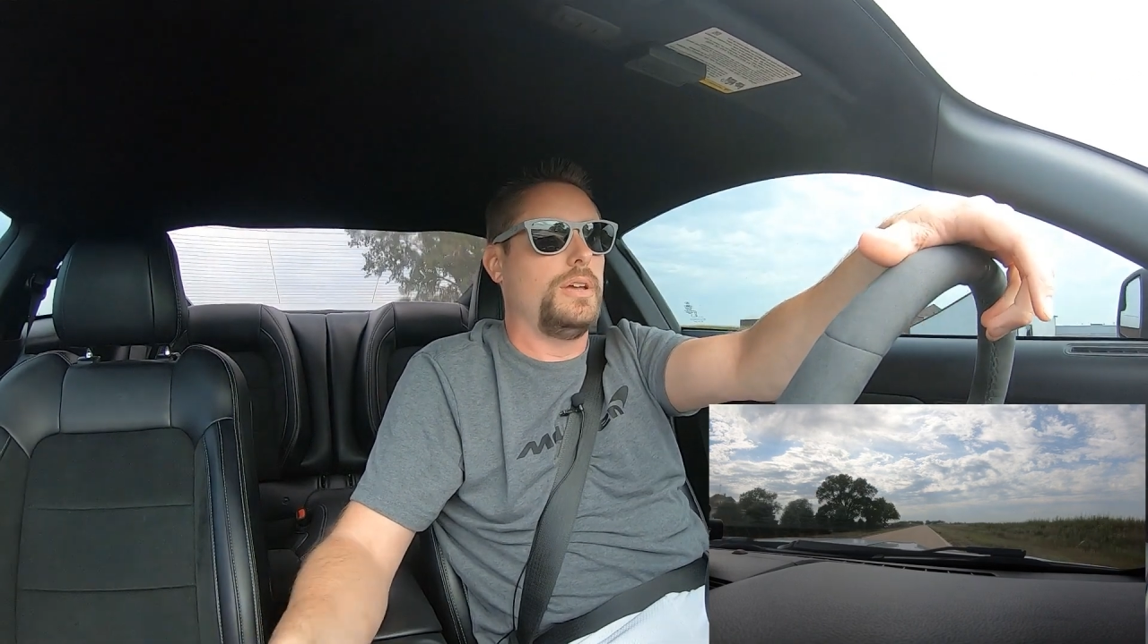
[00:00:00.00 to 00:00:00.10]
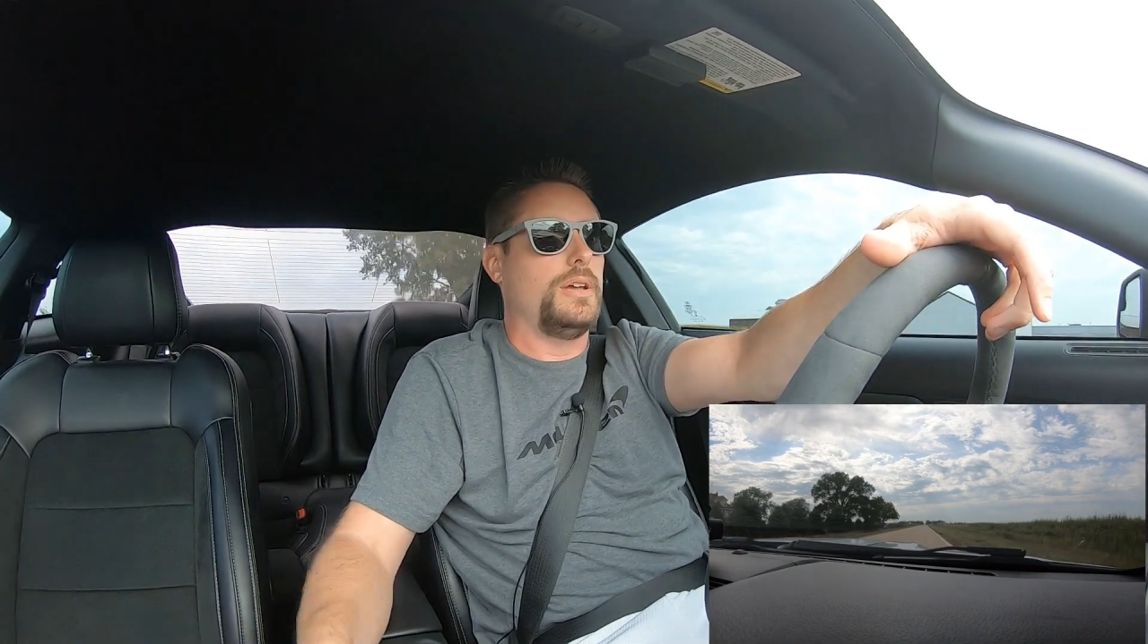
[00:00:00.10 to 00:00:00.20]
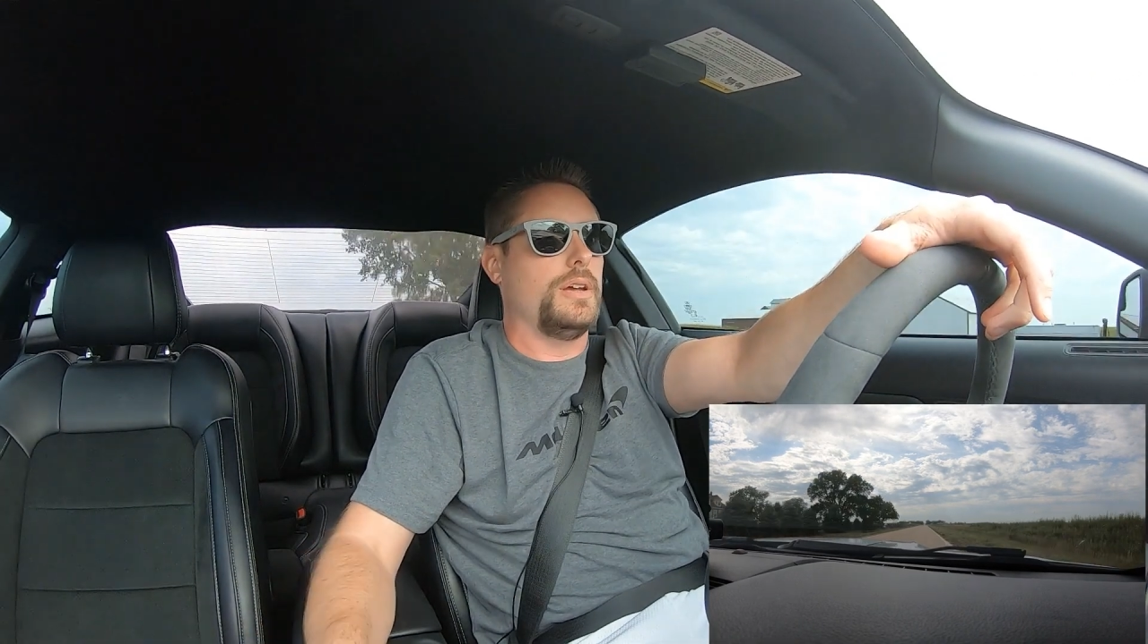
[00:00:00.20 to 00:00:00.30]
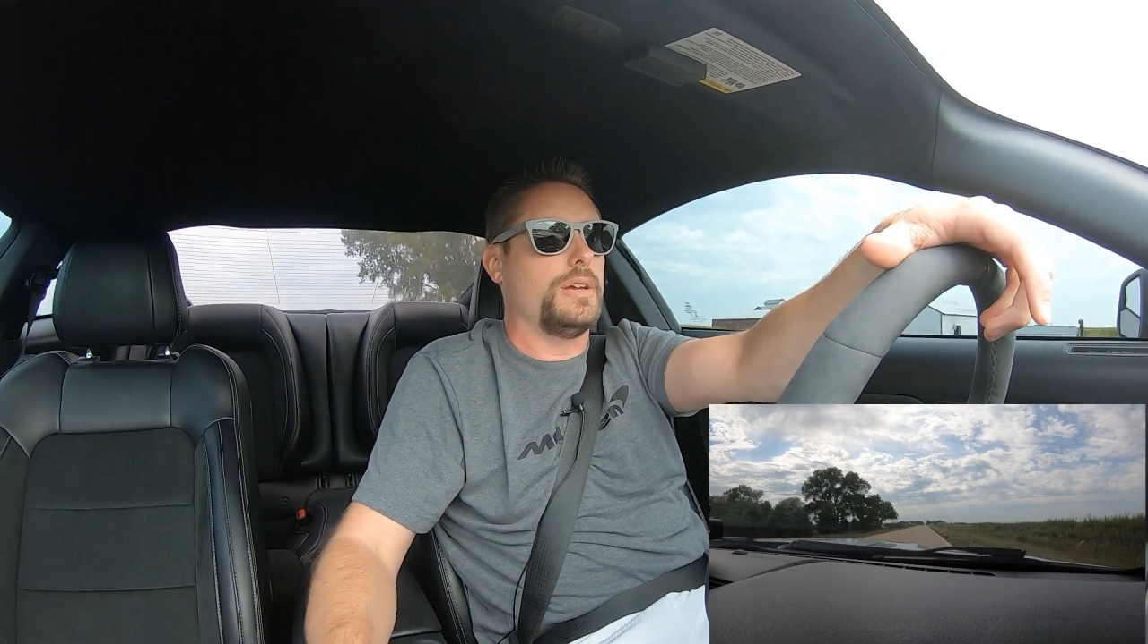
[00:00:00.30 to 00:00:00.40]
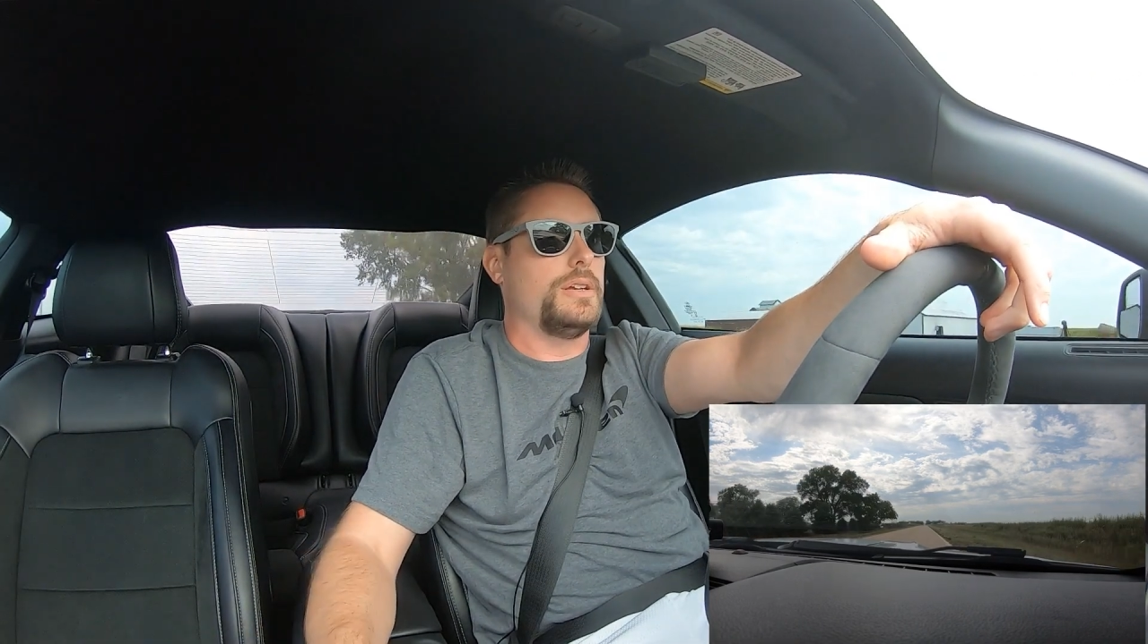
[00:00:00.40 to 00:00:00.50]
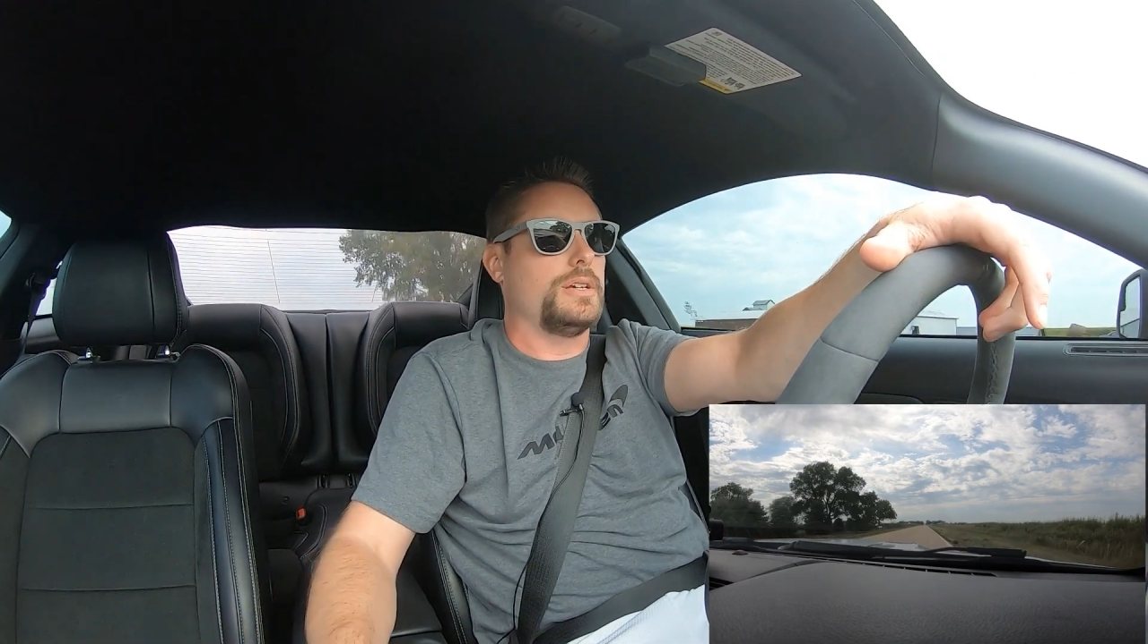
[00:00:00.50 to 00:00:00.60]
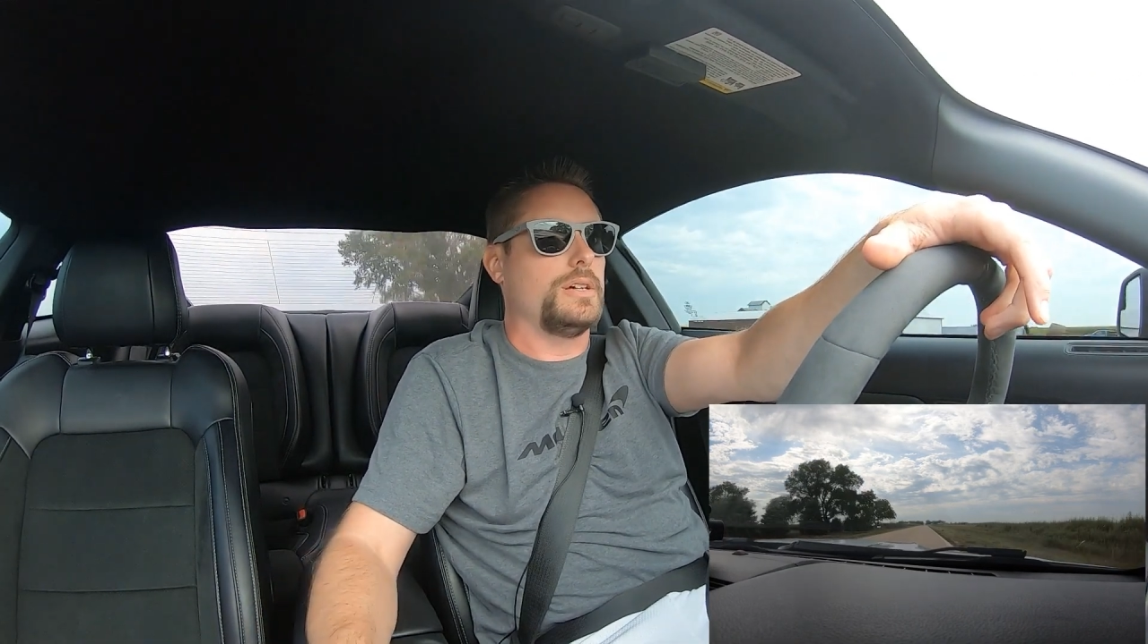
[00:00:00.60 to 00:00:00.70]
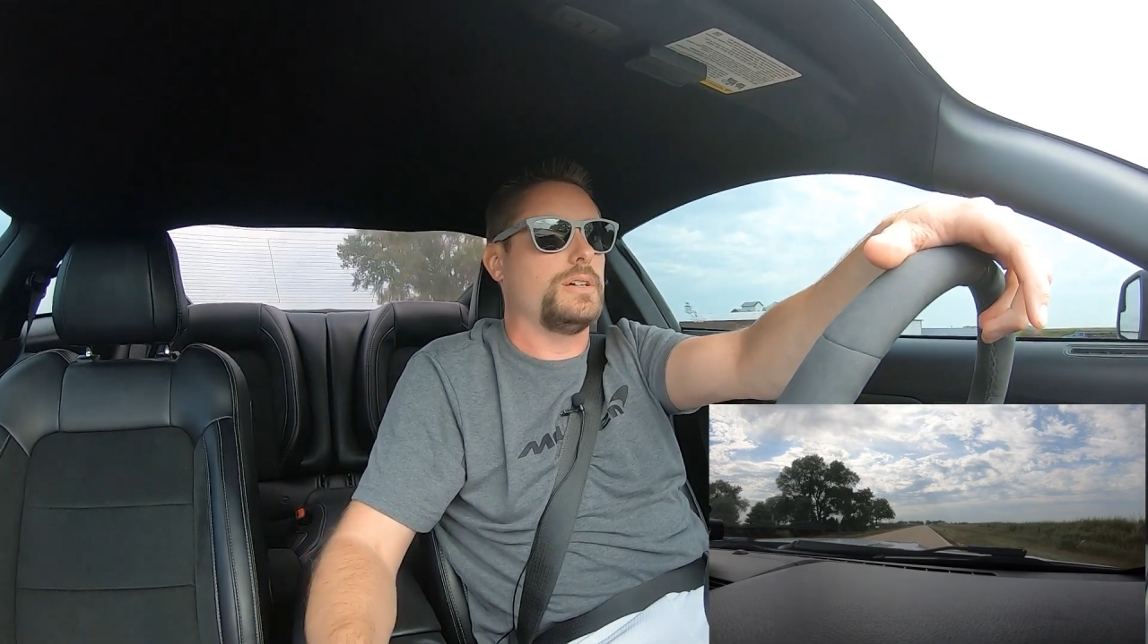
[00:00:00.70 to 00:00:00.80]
and